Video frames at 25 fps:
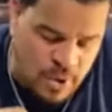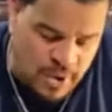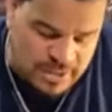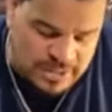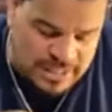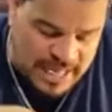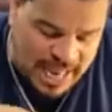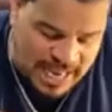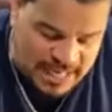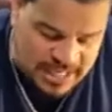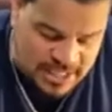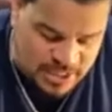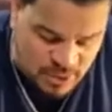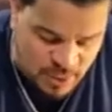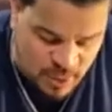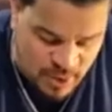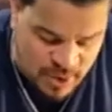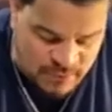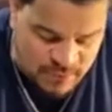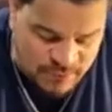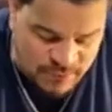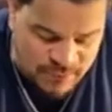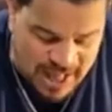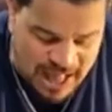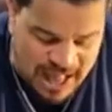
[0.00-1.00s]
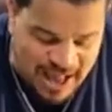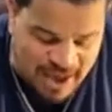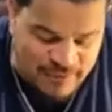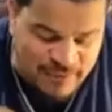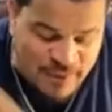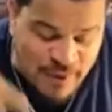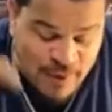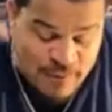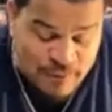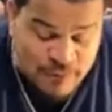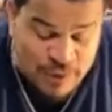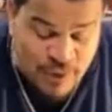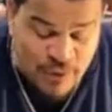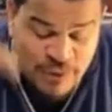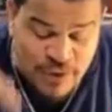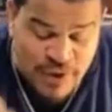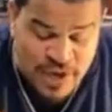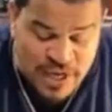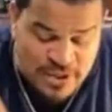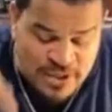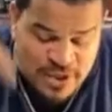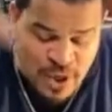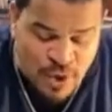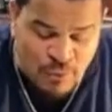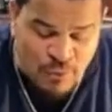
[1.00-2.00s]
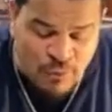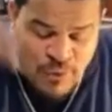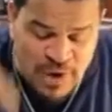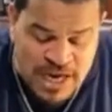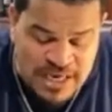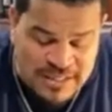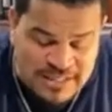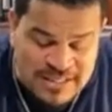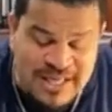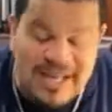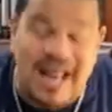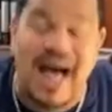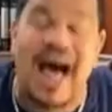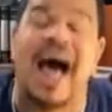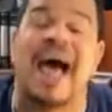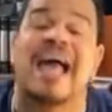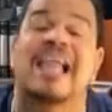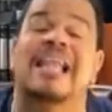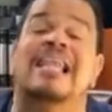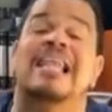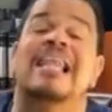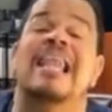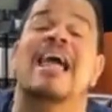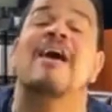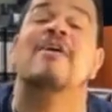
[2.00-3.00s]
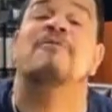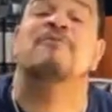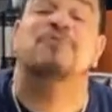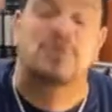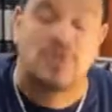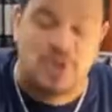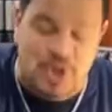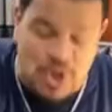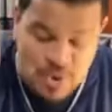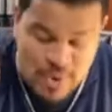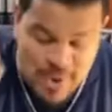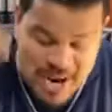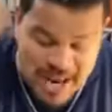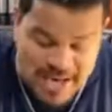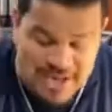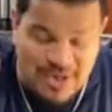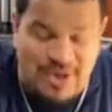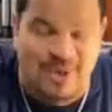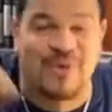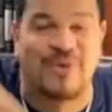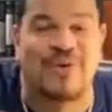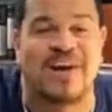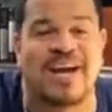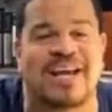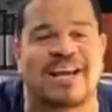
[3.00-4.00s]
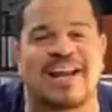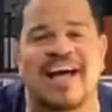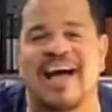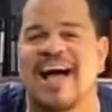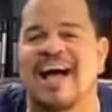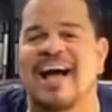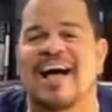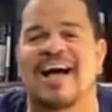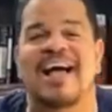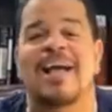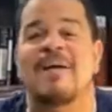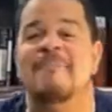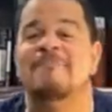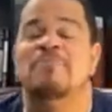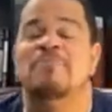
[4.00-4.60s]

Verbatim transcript: for, Titus 1:5? For this reason I left you in Crete.